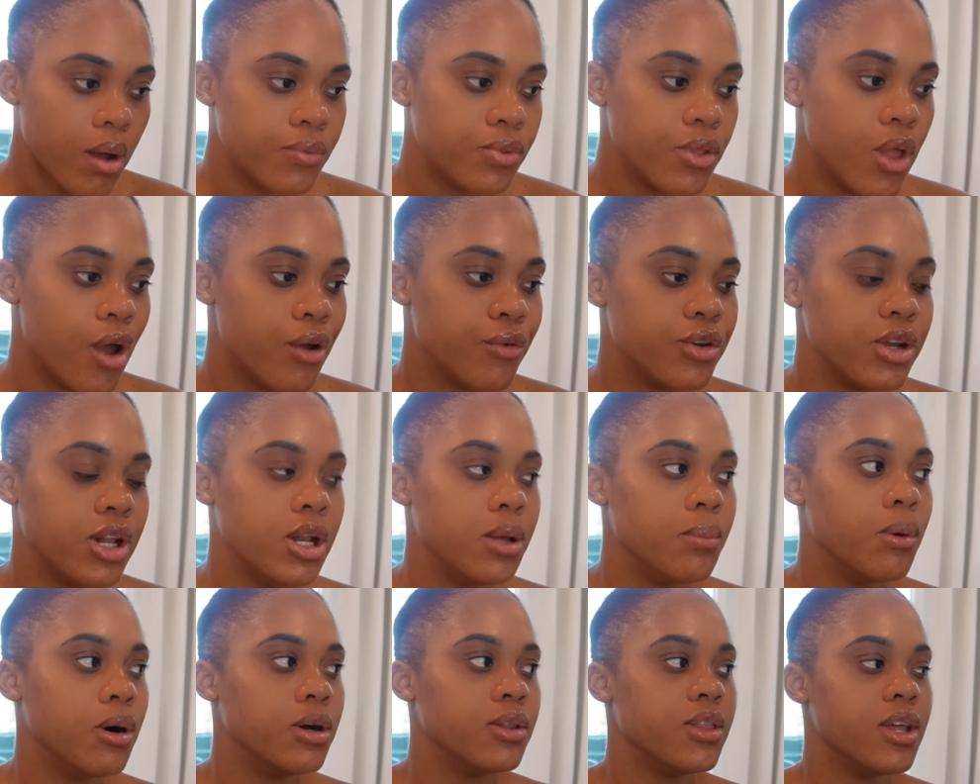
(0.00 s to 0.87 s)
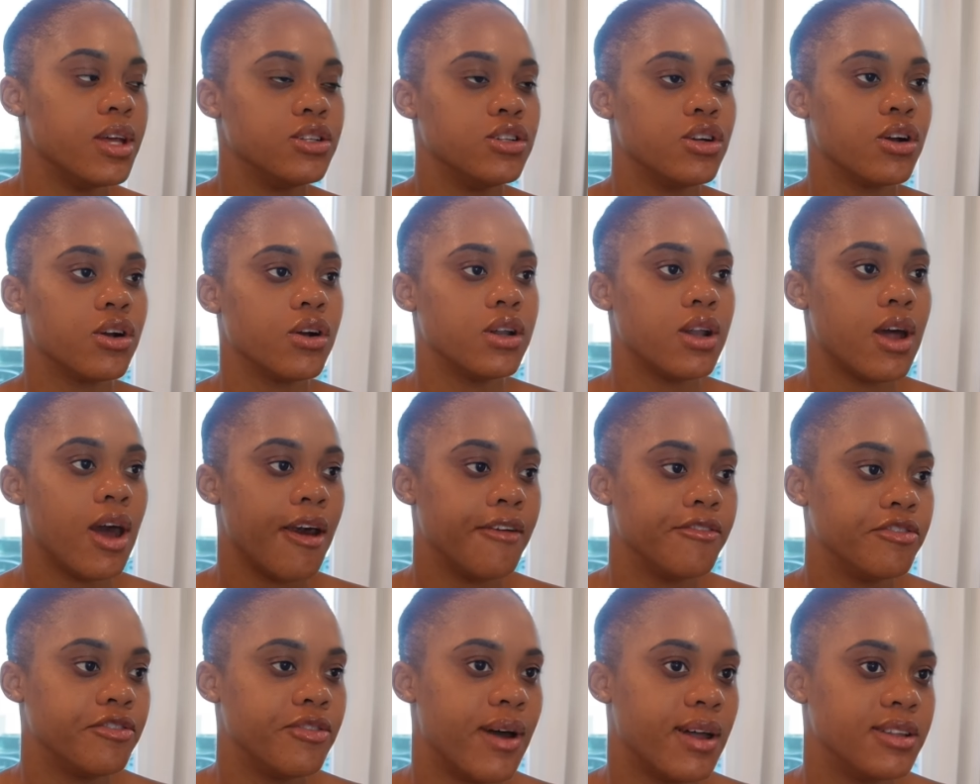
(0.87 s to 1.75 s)
Not really, but then you're going to
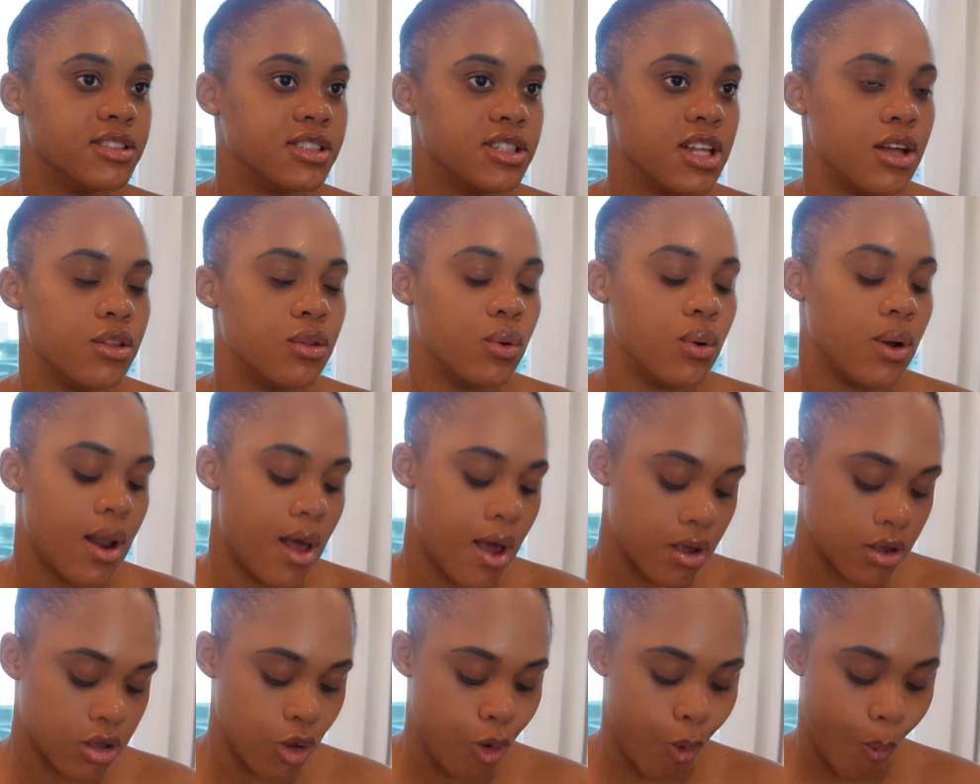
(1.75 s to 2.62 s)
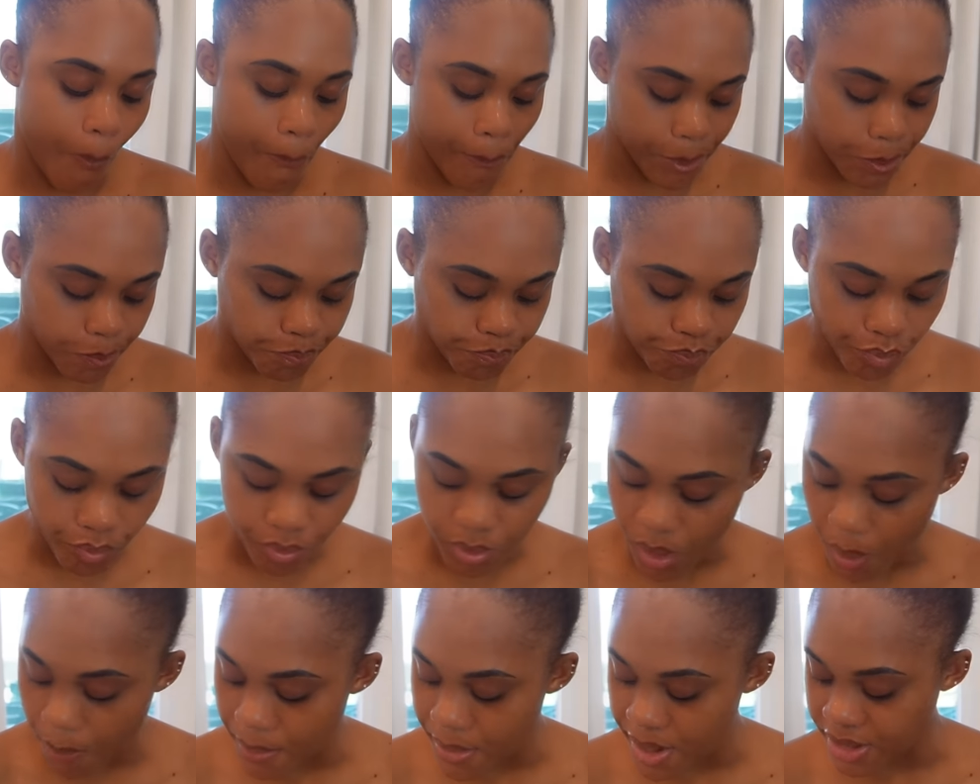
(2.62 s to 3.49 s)
have fans that don't like you
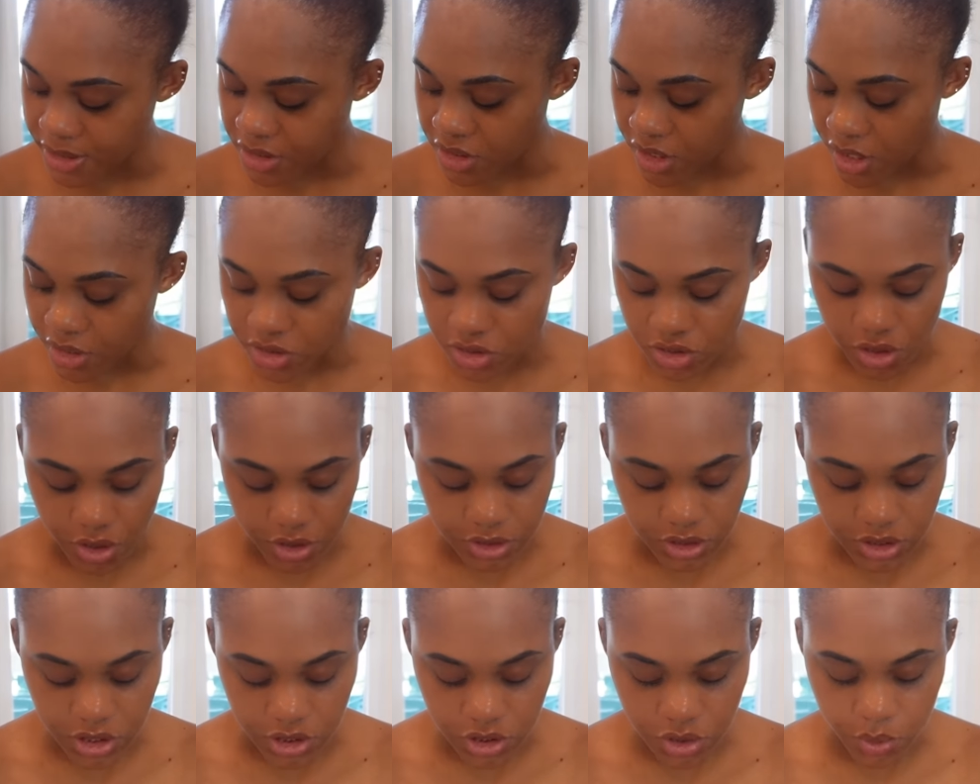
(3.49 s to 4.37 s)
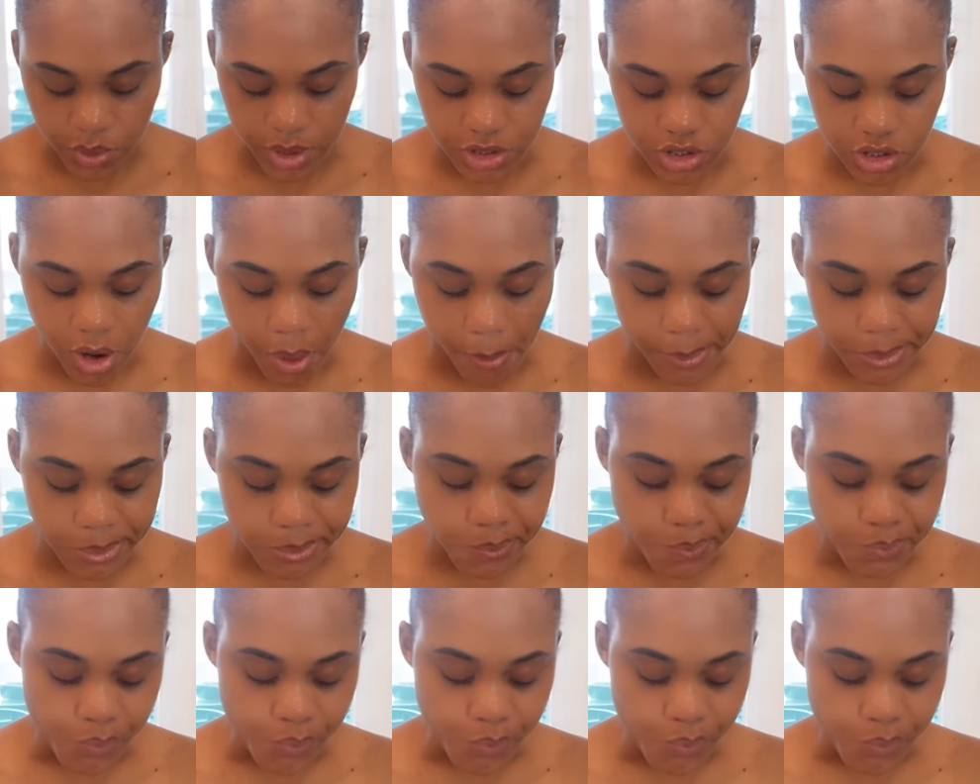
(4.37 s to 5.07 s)
based on certain situation.